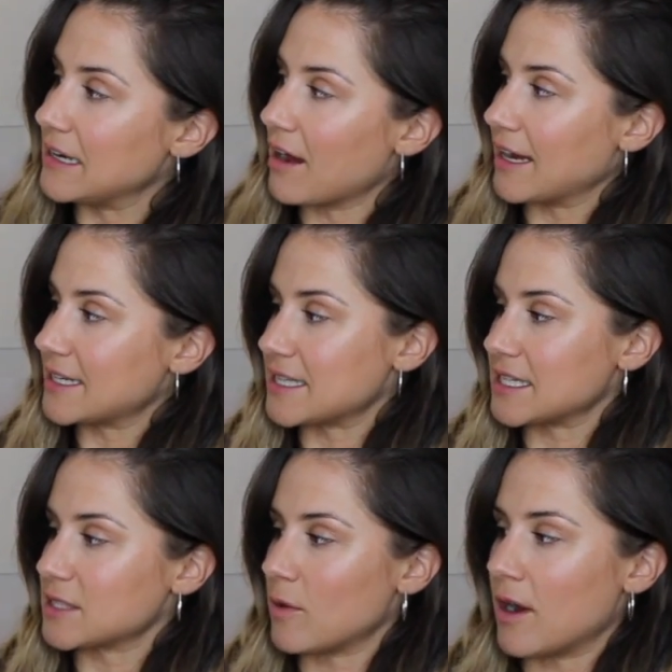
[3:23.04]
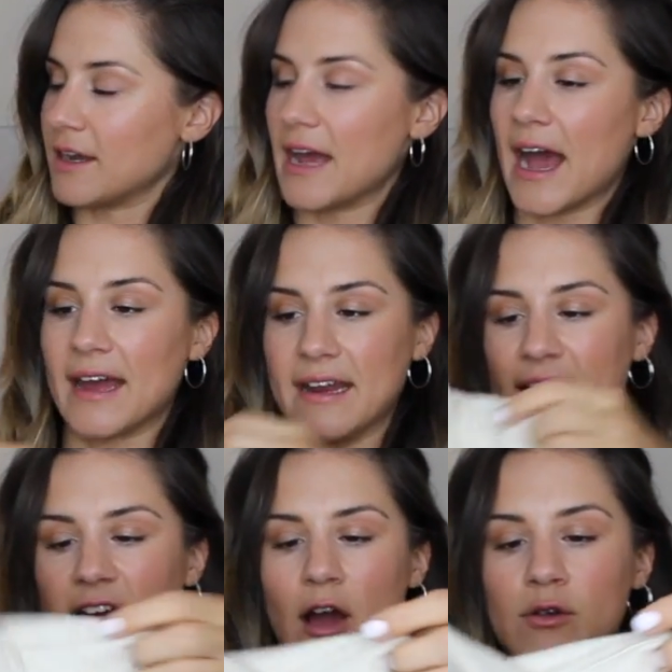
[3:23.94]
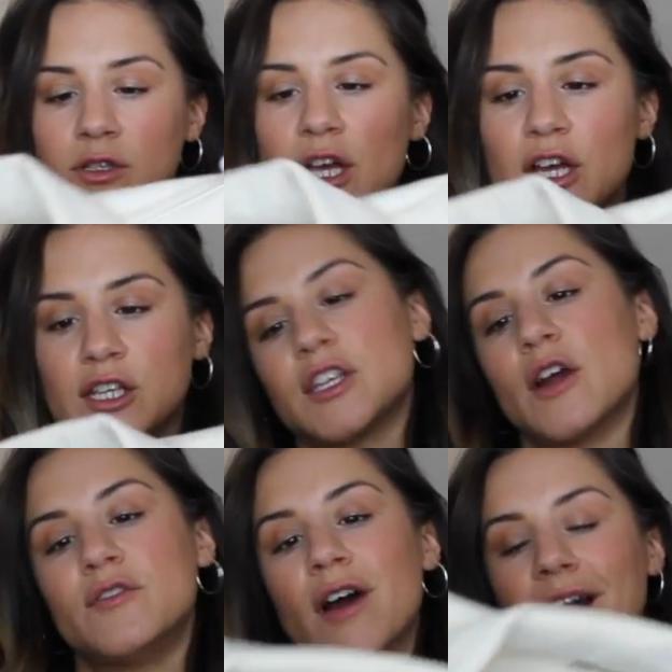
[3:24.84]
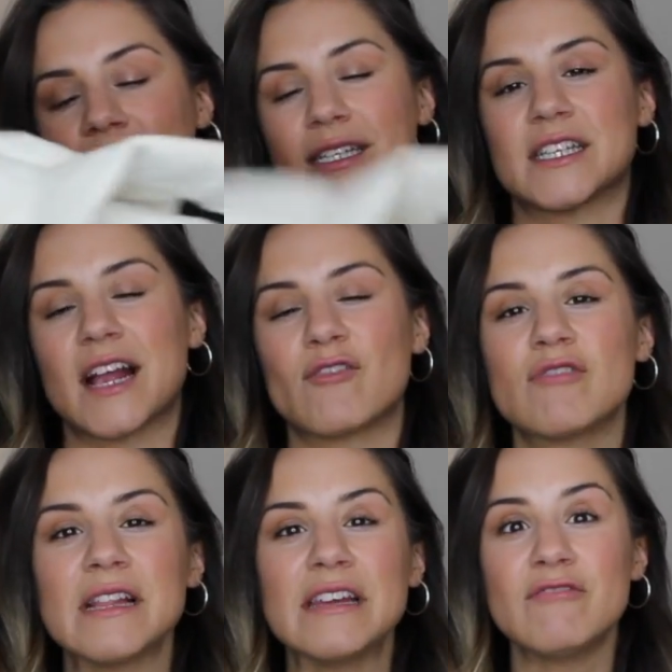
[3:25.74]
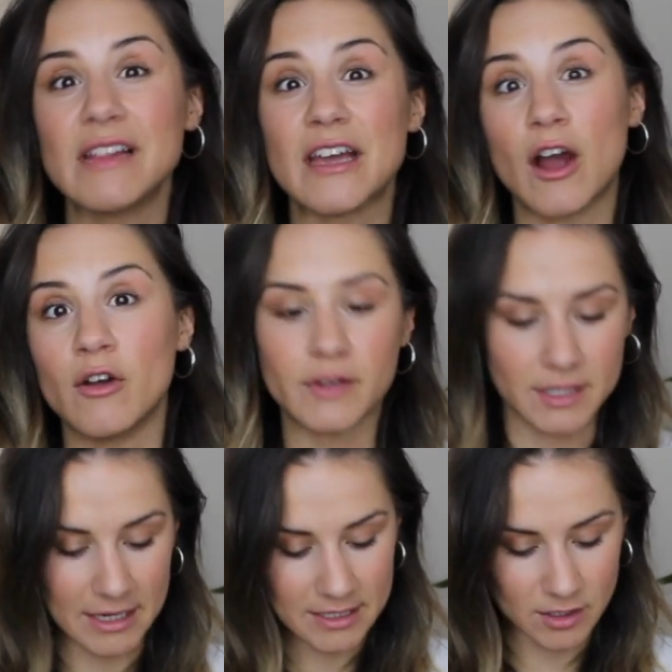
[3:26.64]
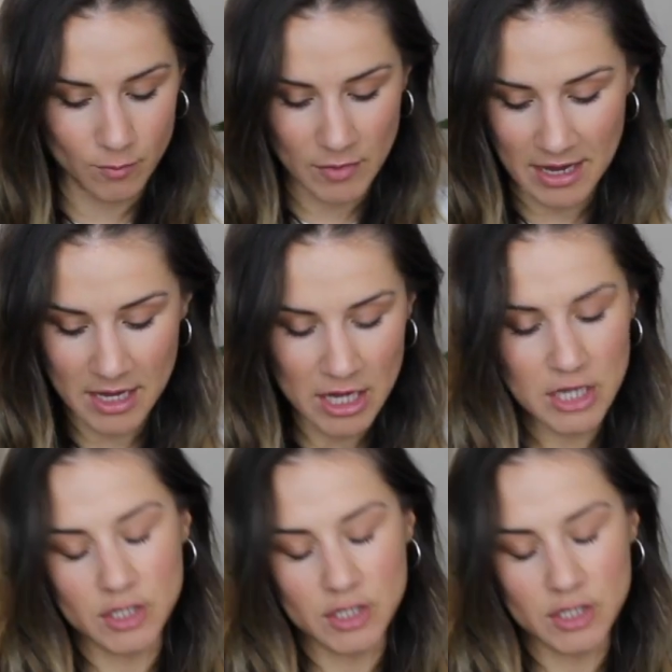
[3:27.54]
liked this one, and it goes so nice because it's like really oversized on me,